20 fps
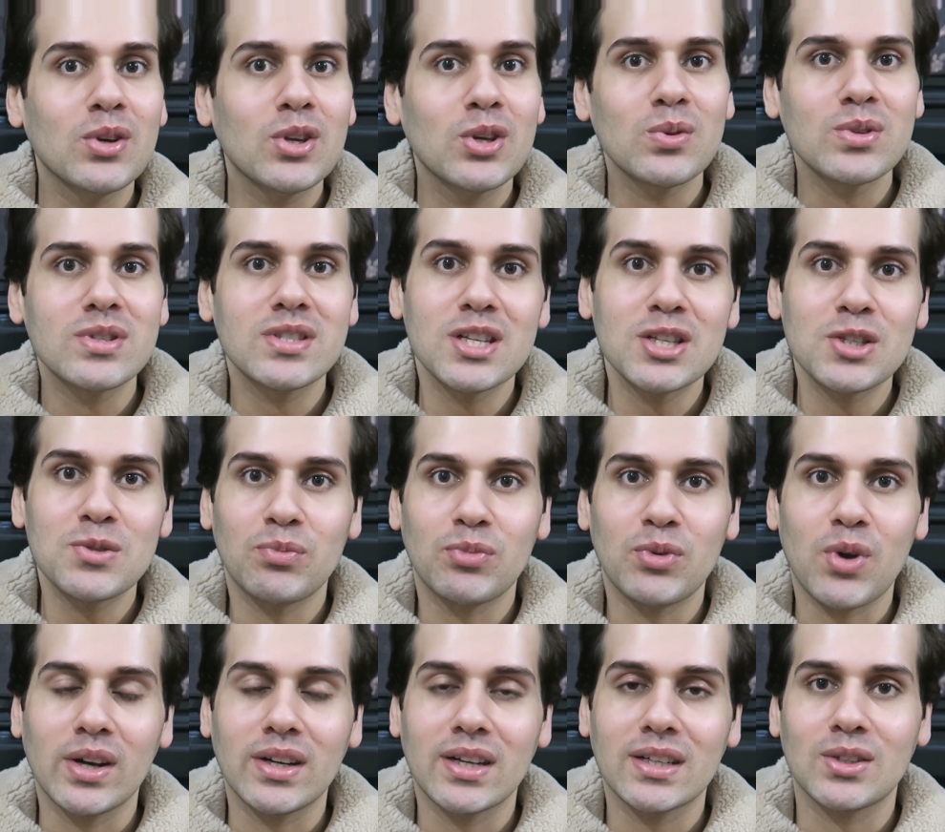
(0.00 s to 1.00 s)
use this
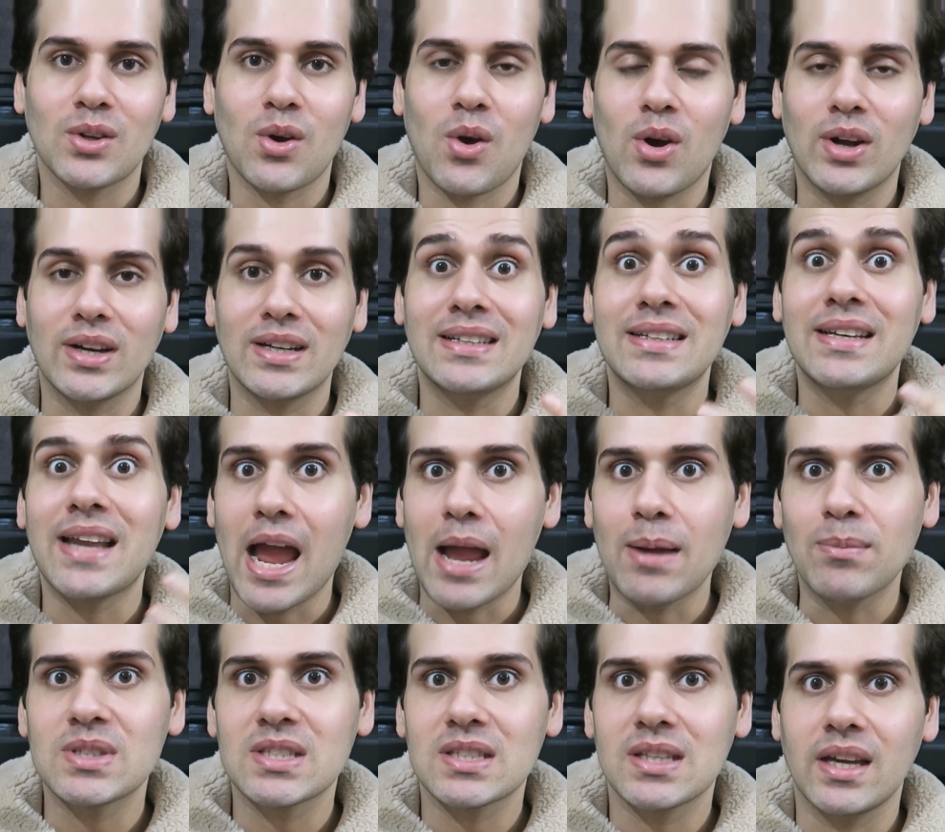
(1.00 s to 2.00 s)
product on
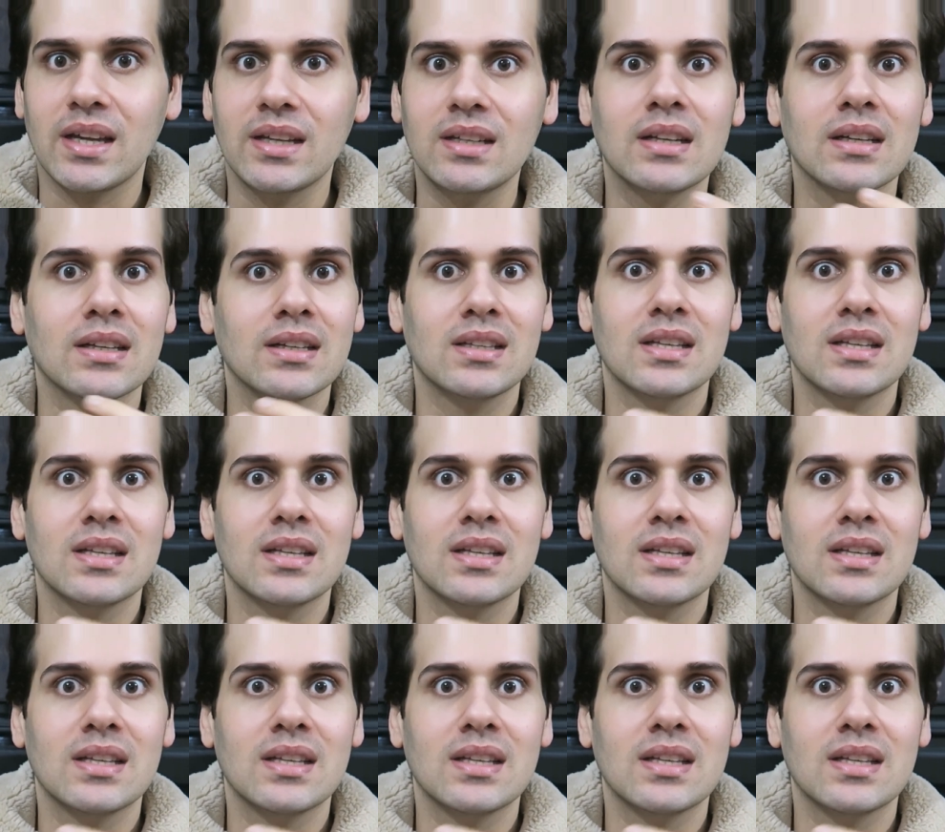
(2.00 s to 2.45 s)
damp skin,